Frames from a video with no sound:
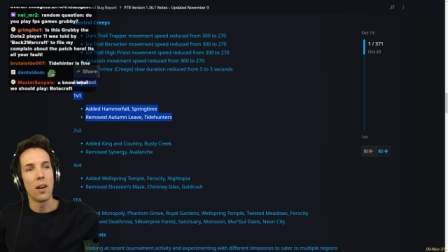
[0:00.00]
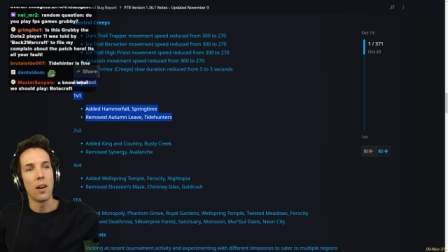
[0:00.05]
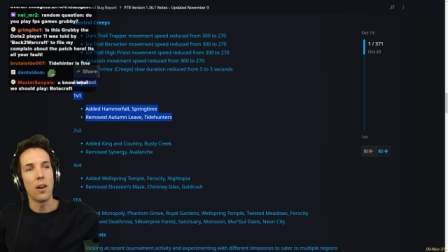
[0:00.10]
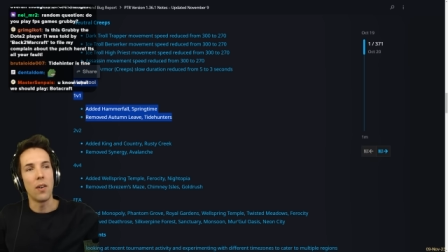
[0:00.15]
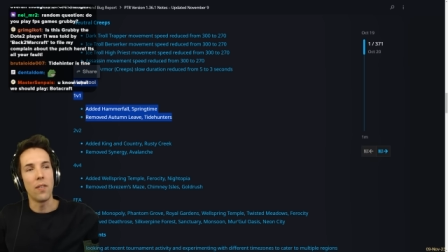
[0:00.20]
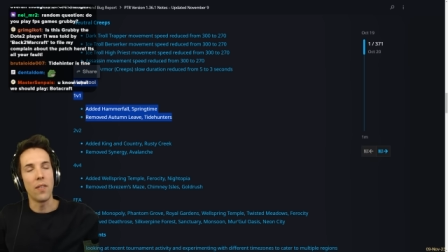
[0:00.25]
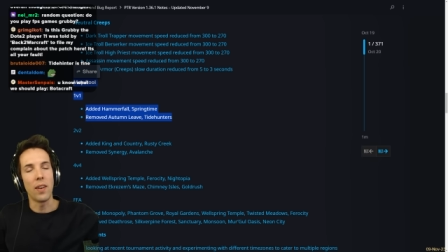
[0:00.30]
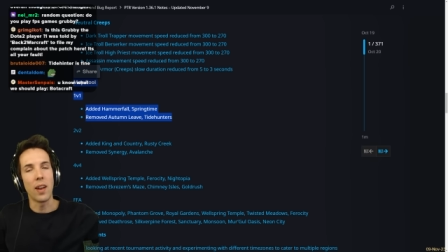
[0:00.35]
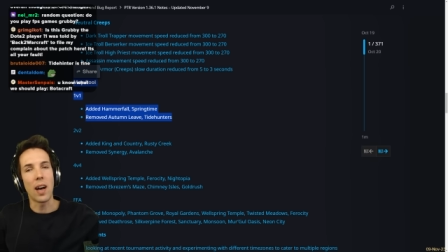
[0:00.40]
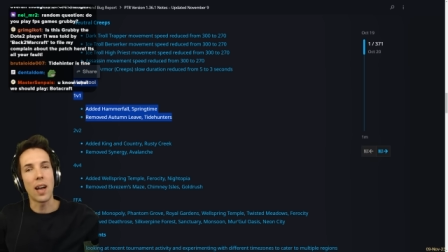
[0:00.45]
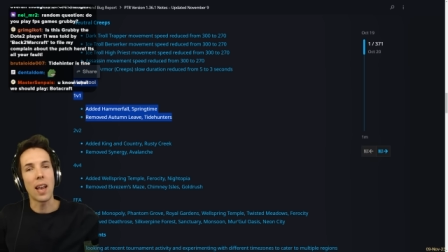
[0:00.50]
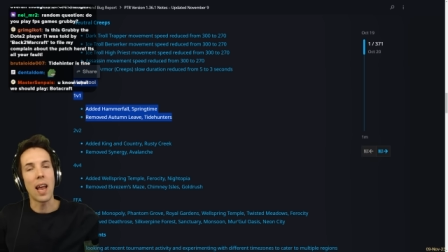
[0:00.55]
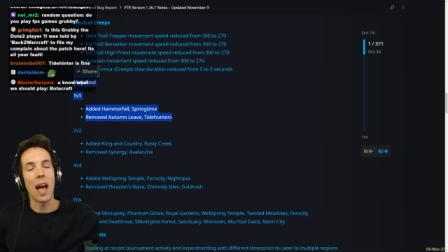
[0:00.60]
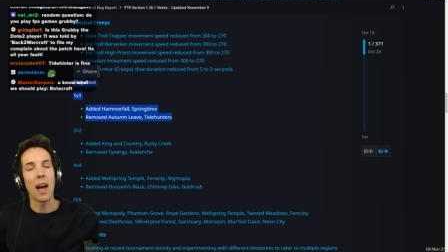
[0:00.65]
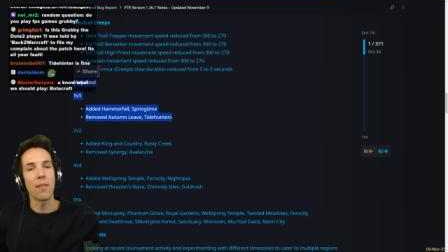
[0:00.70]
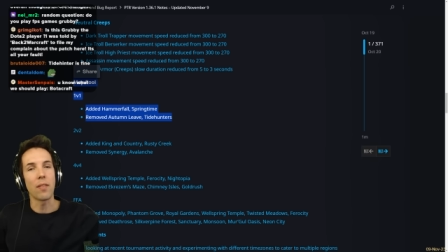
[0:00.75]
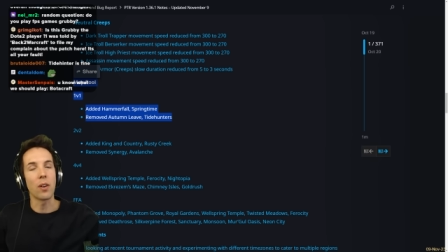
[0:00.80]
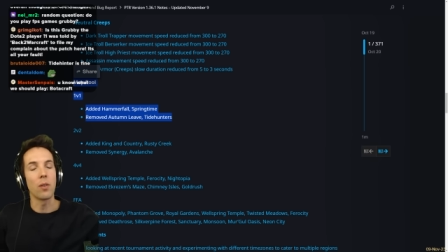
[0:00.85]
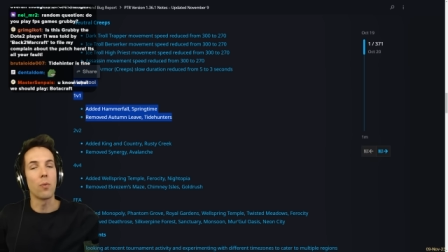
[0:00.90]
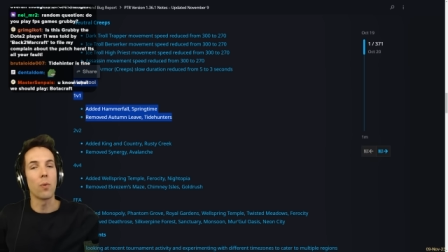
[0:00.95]
on not
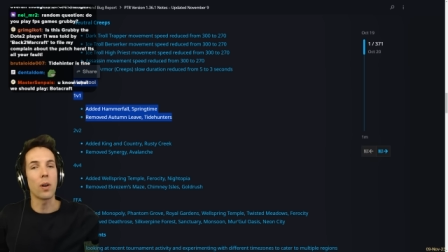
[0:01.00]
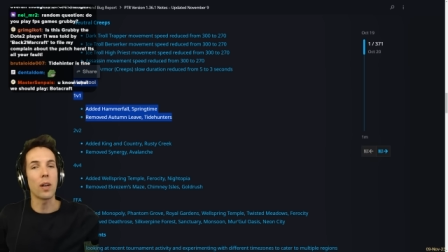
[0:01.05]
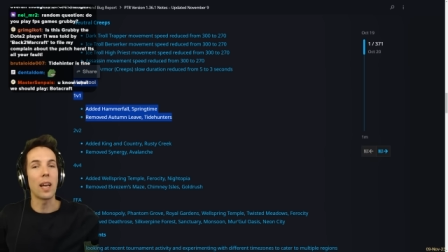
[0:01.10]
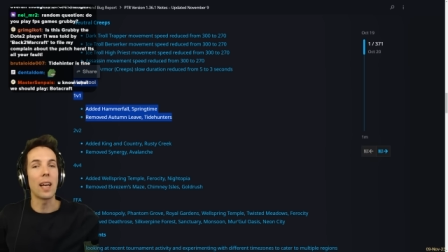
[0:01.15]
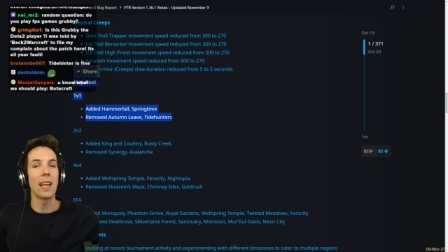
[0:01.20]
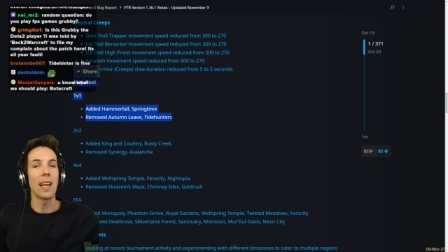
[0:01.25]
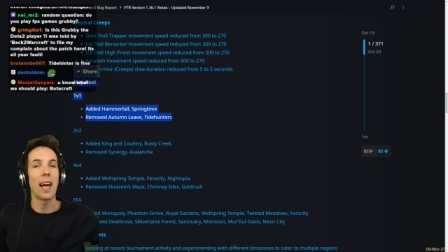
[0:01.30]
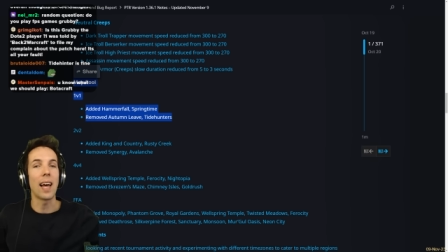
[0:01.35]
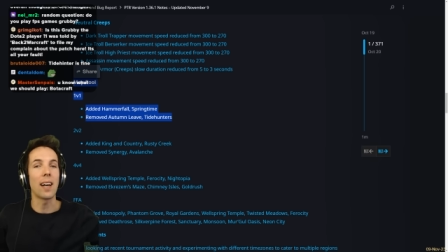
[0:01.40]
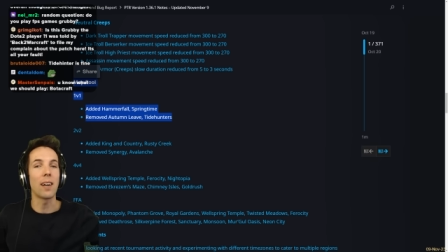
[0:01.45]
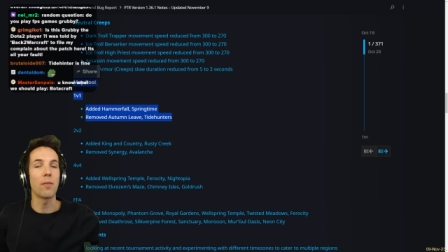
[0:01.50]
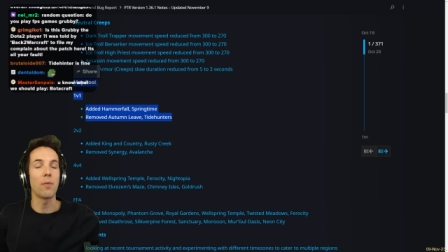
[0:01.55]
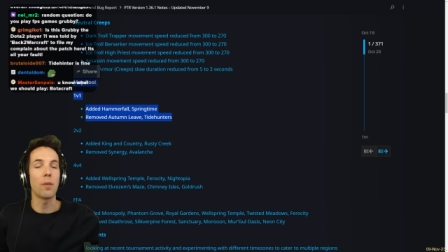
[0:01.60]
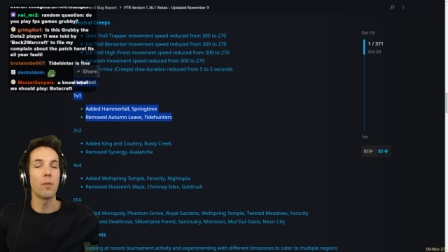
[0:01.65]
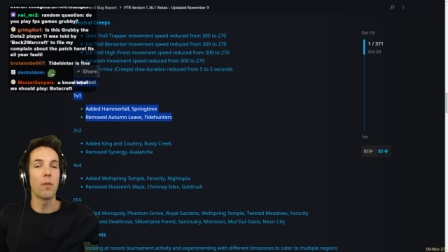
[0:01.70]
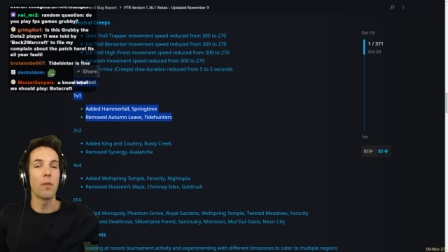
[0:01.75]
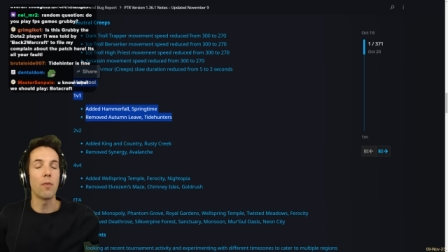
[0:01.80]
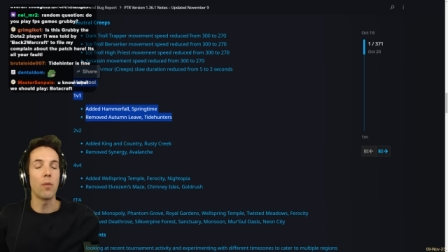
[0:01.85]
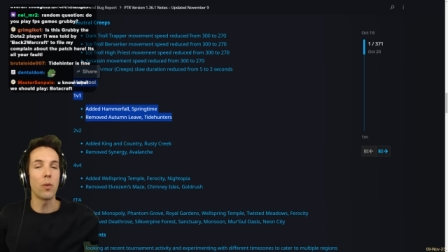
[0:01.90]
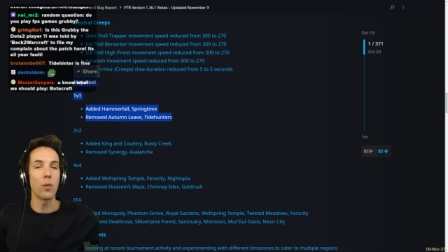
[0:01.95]
having a working ladder when
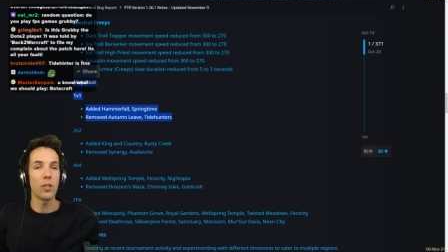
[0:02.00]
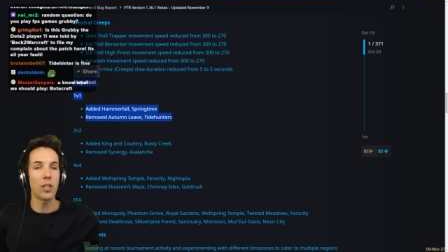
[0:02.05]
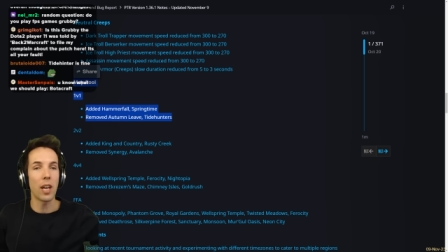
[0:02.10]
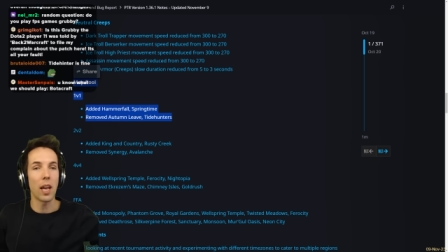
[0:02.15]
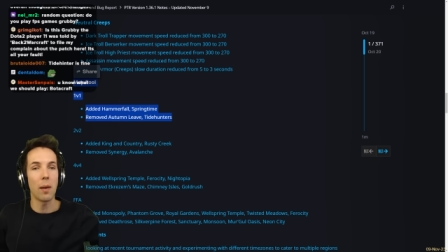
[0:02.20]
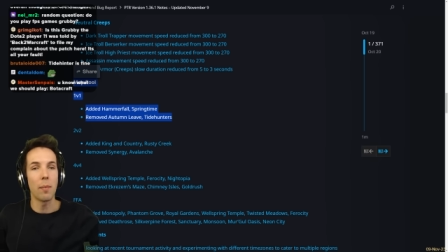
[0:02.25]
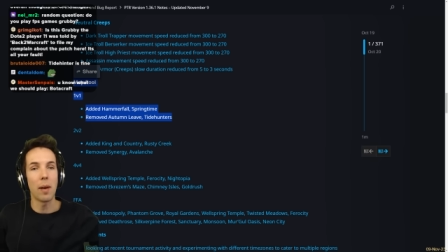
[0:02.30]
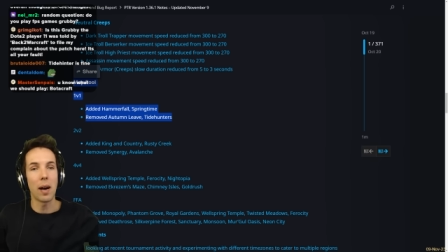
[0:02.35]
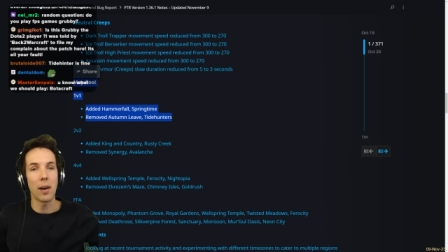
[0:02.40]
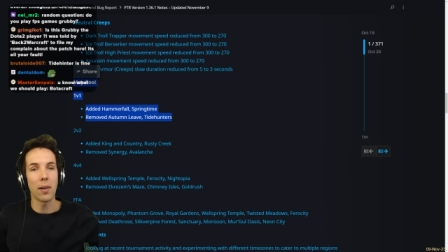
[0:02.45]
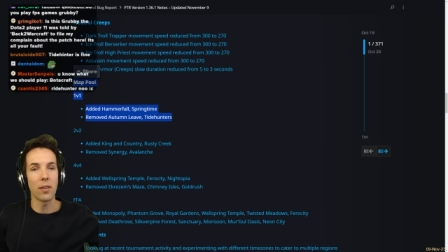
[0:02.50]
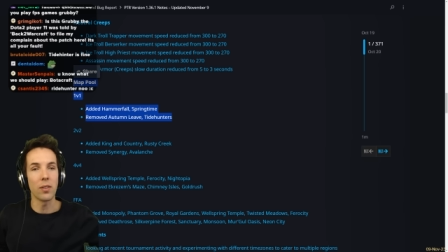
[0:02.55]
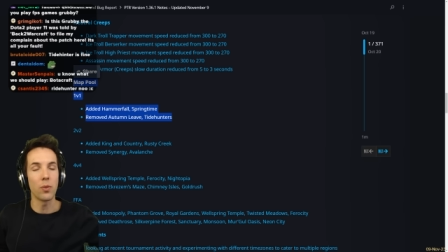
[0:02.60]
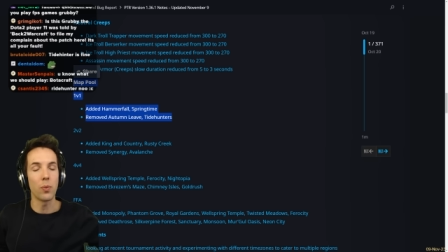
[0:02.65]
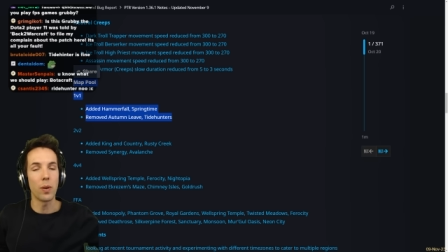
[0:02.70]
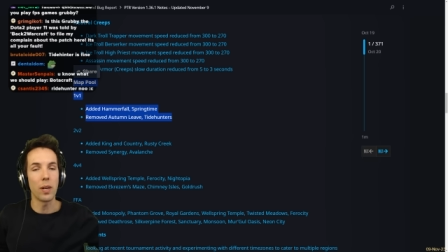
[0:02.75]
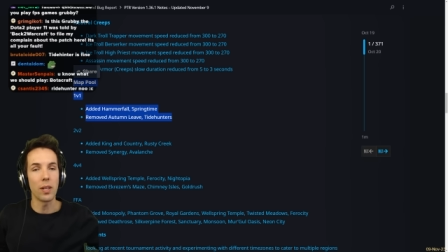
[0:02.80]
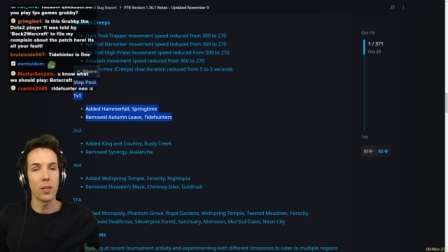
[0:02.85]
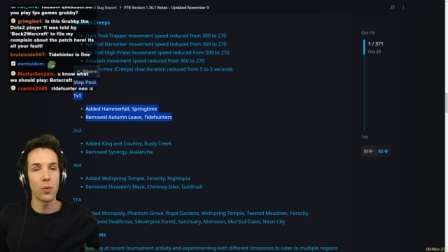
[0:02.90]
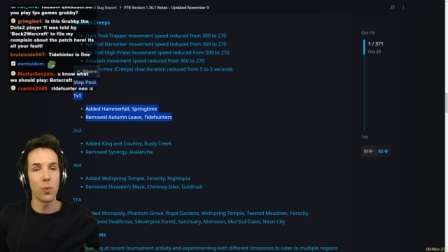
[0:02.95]
Reforged came out in
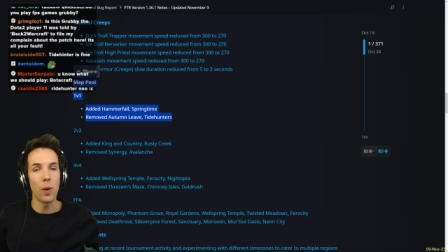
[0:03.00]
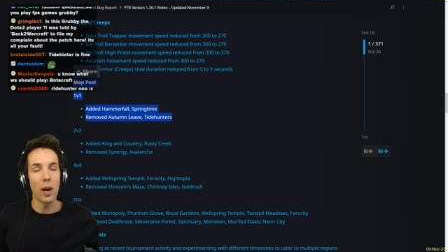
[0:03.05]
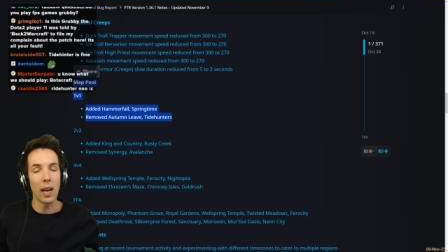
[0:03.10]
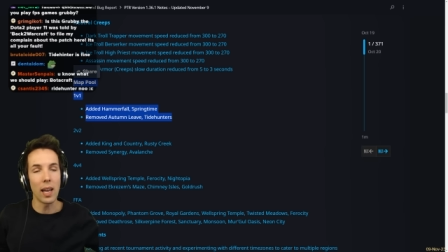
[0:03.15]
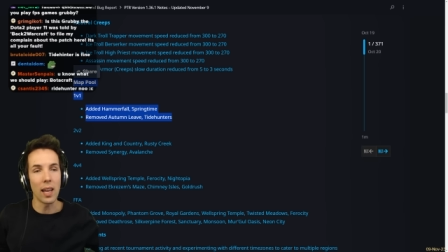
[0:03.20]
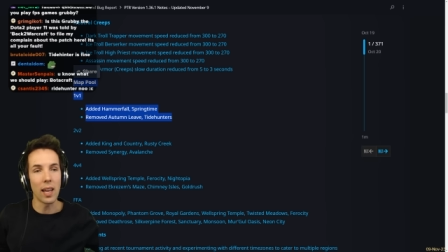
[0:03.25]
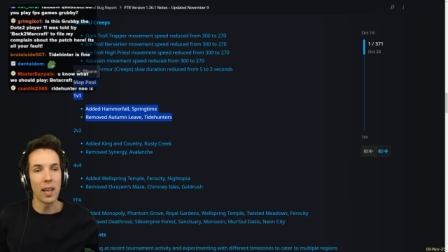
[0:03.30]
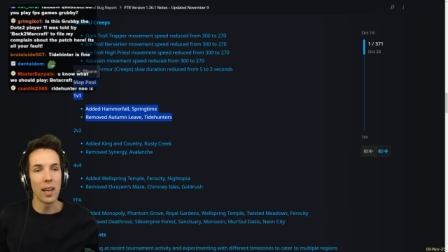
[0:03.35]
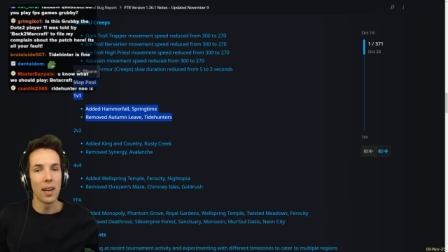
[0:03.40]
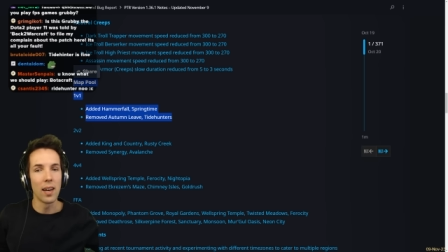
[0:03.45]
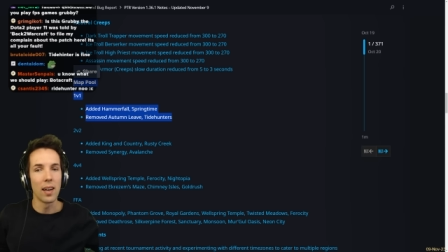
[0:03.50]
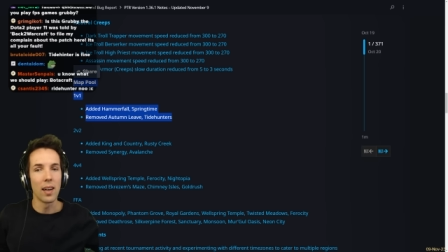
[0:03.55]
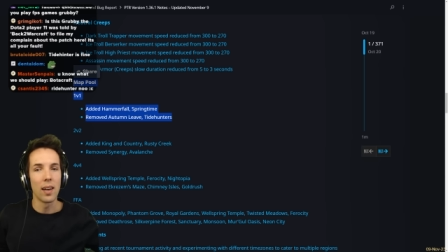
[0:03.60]
2020,